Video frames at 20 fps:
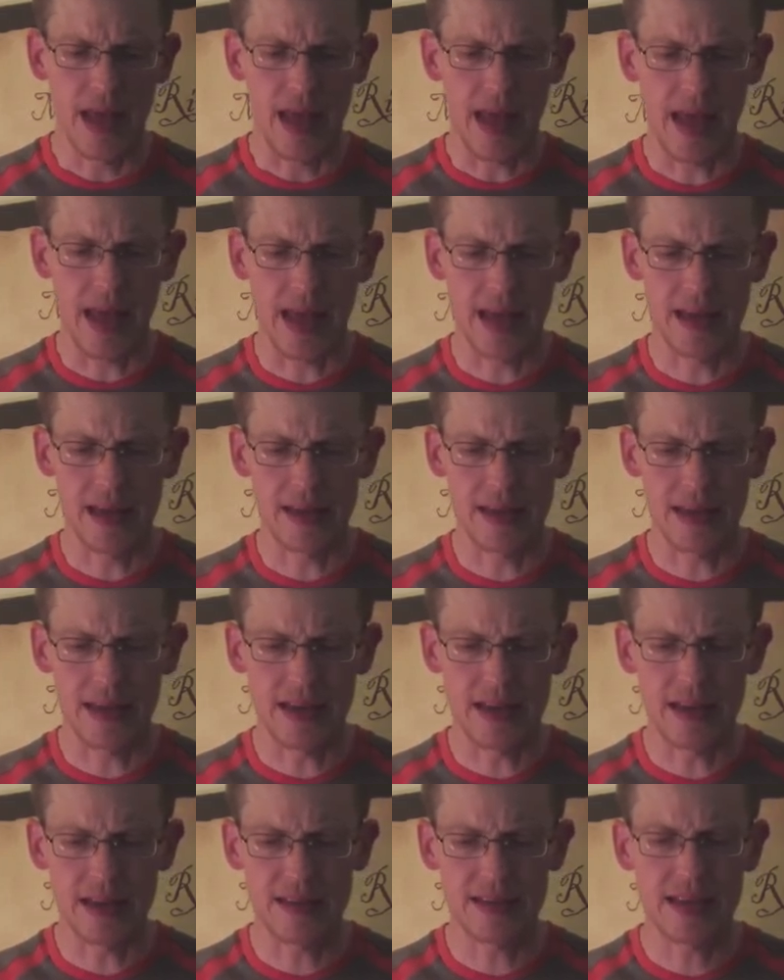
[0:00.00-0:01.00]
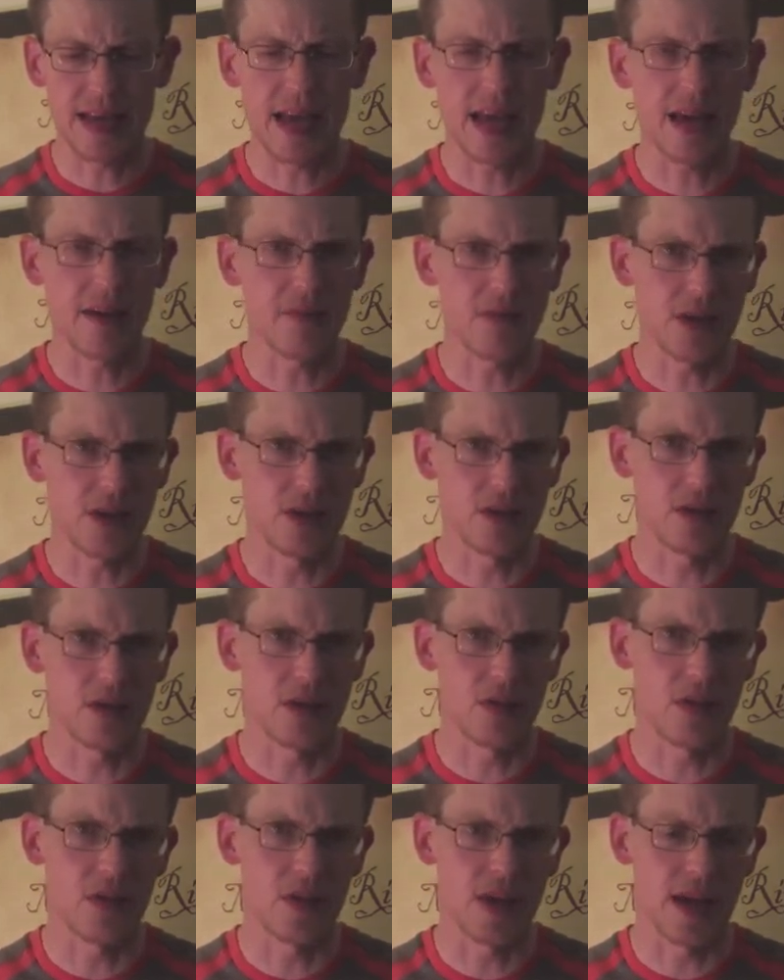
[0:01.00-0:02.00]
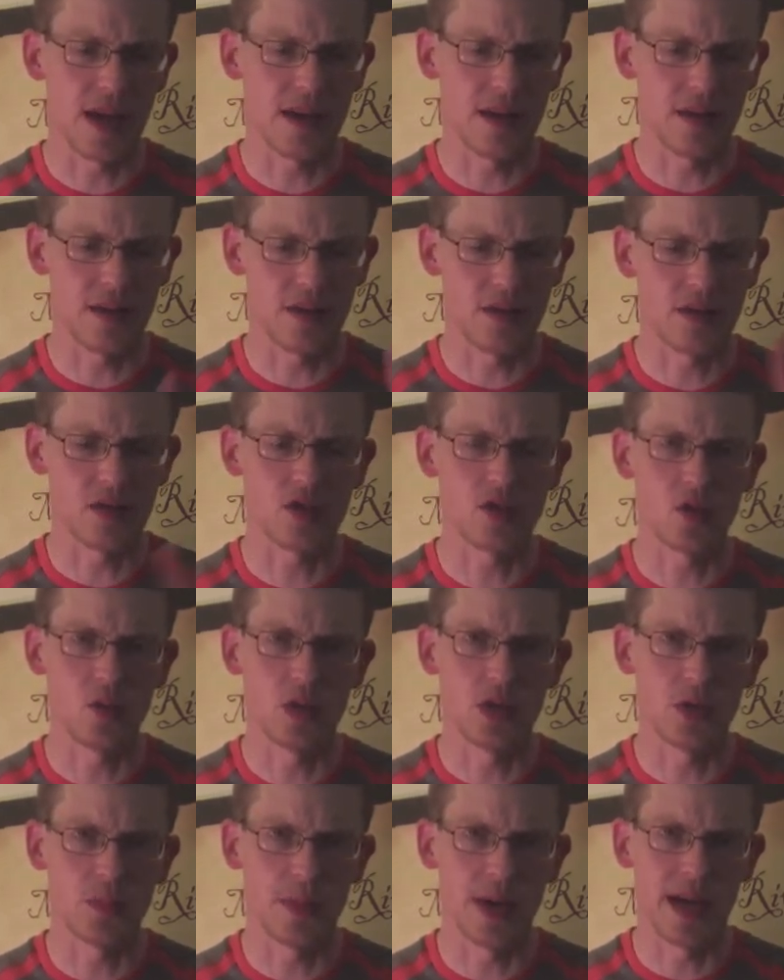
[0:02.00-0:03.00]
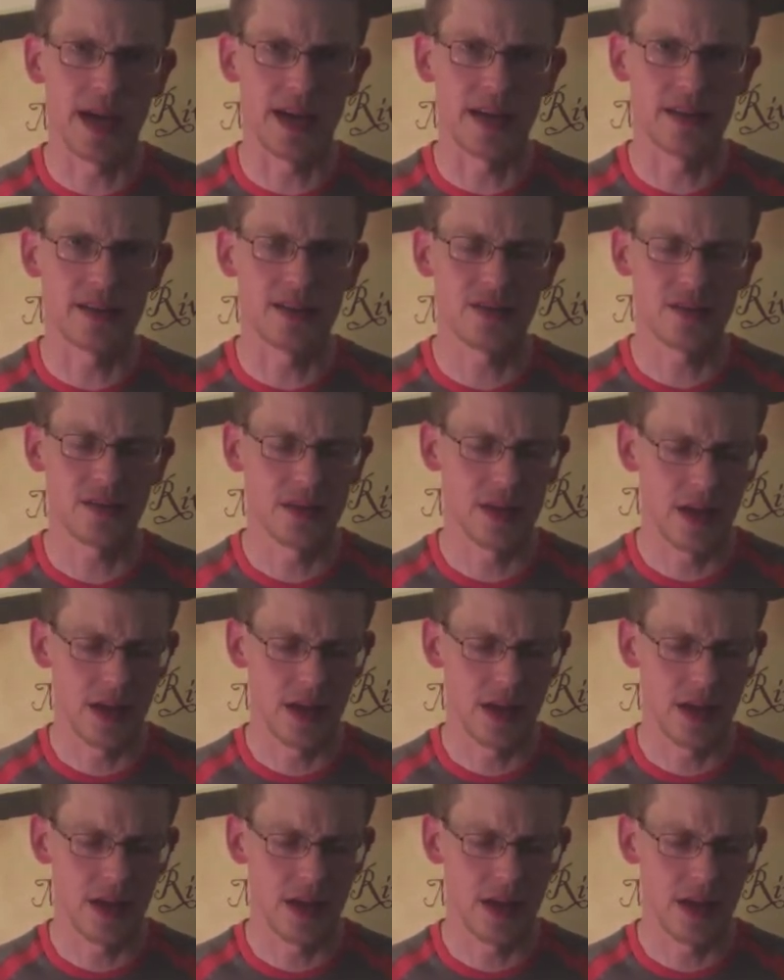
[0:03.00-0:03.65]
And it is heavier than the squish pads.